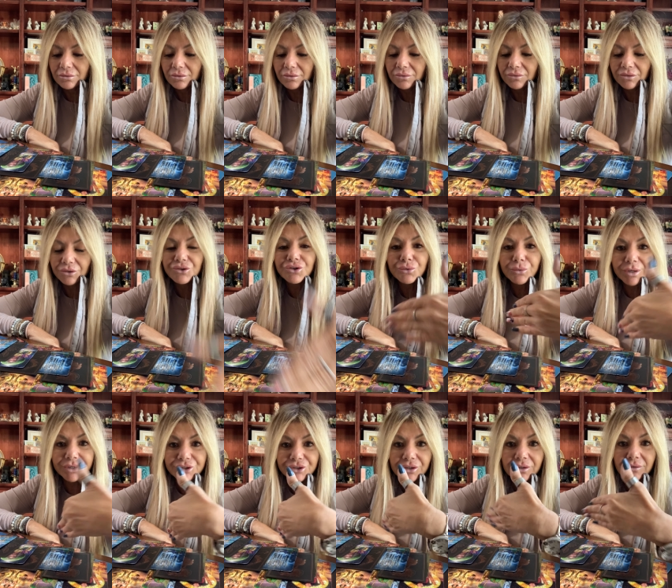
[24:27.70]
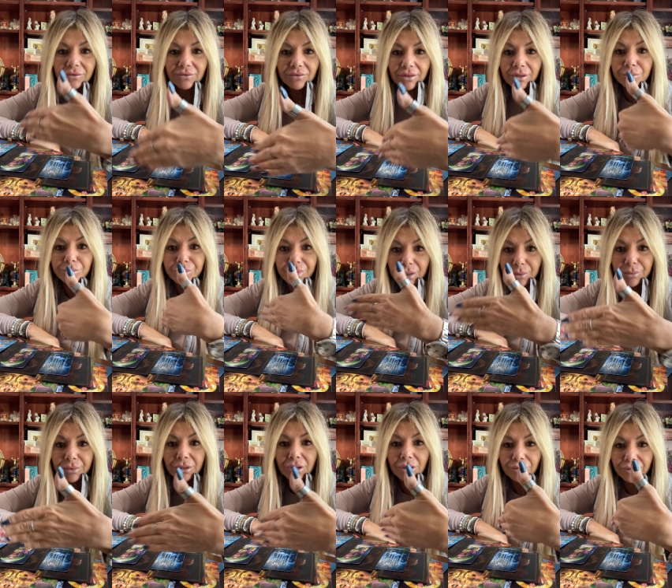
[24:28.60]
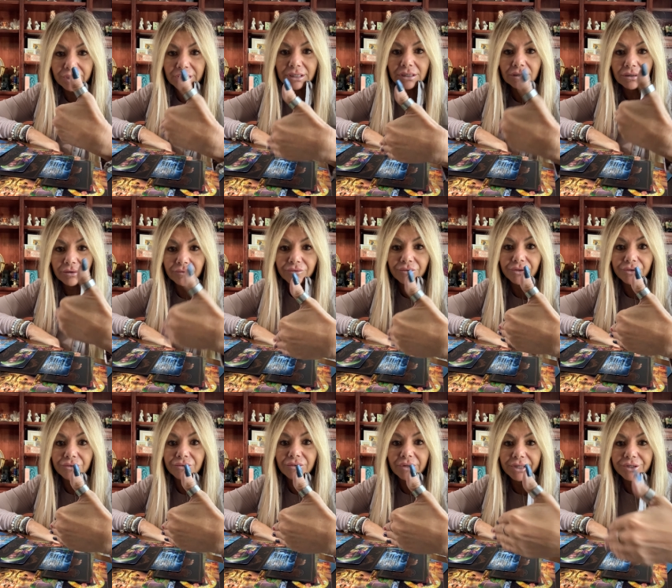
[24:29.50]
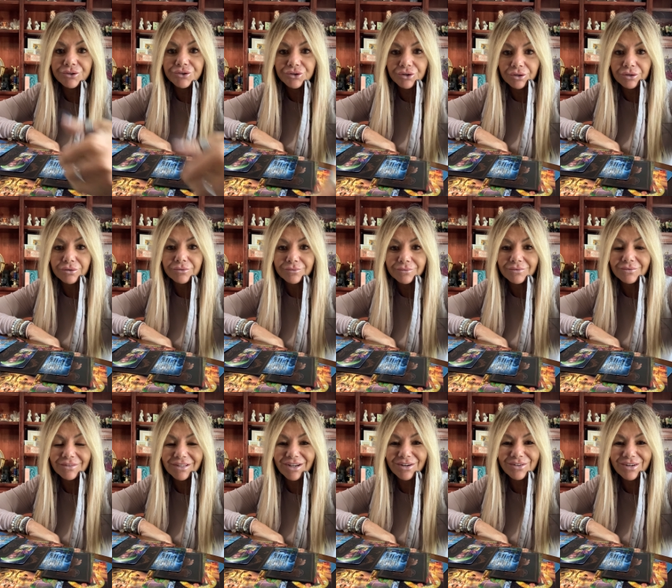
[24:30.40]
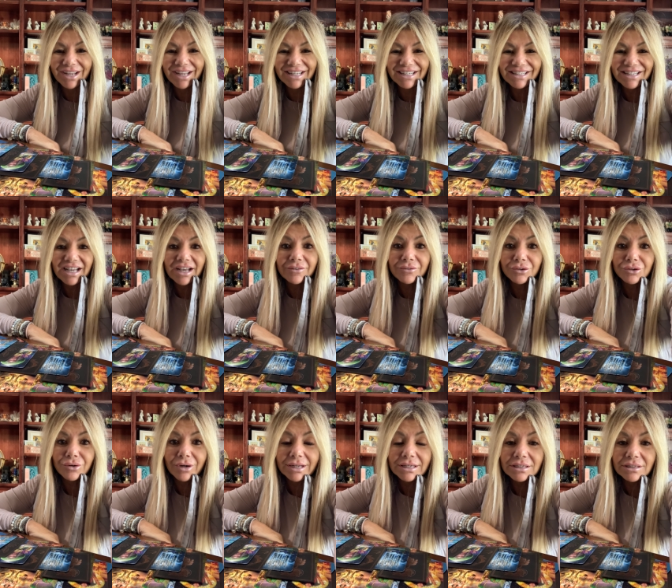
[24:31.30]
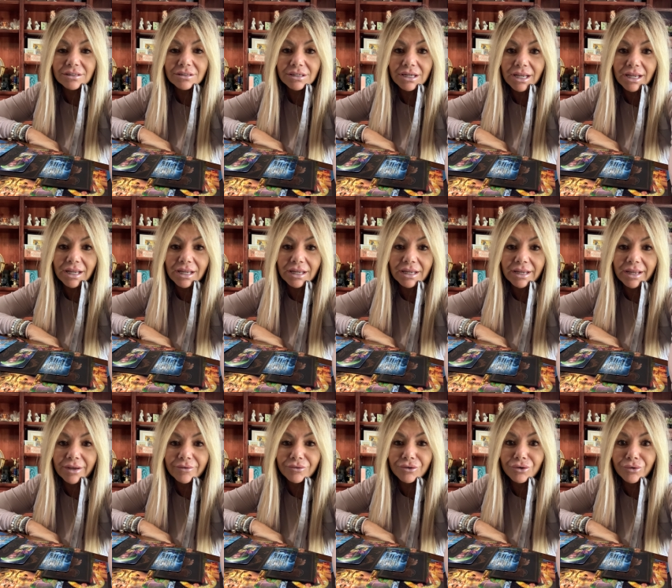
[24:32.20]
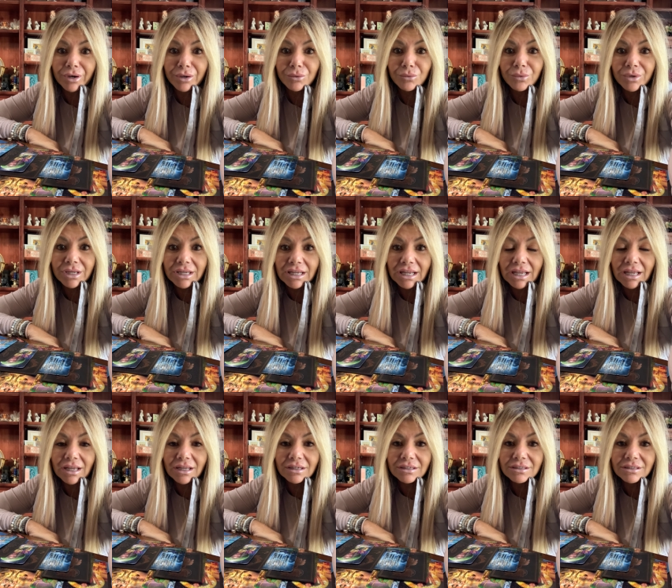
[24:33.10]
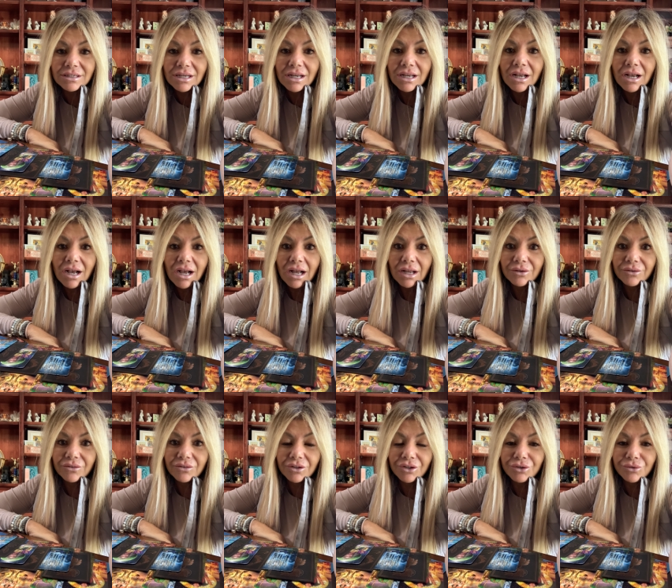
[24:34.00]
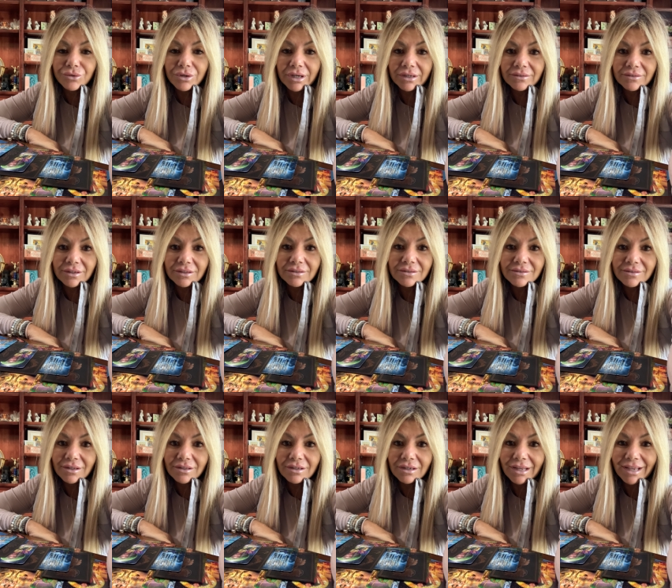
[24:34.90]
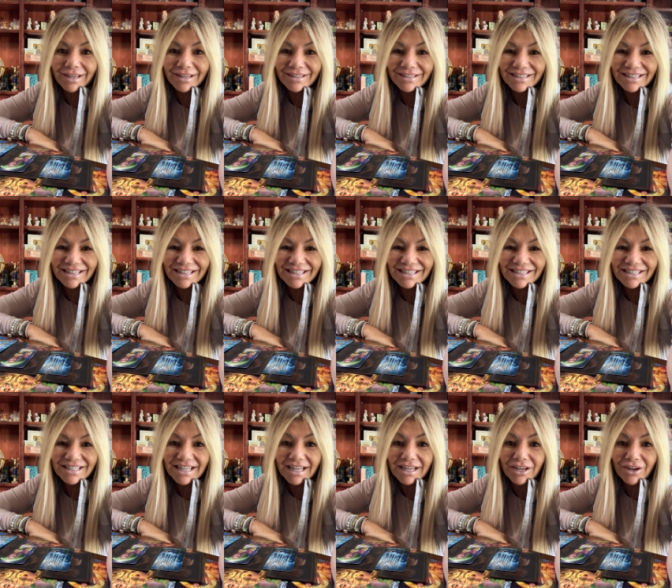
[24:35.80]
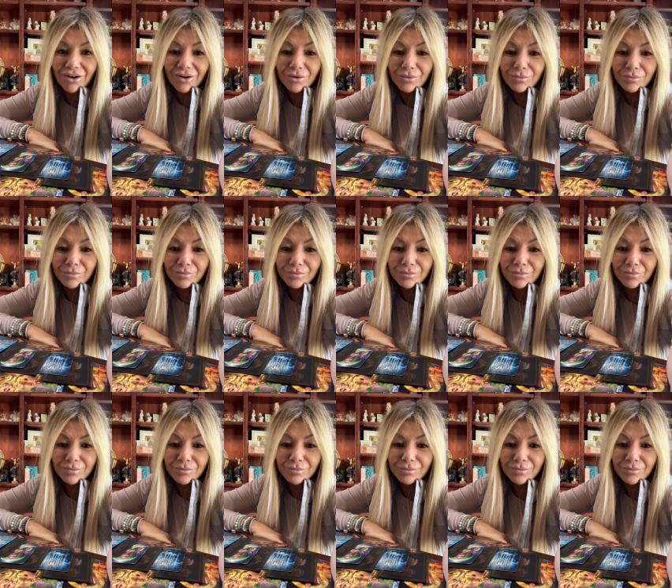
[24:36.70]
situations that people are in of this nature. Okay, have a great day. Have a great weekend. I'll see you guys on Sunday. Take care.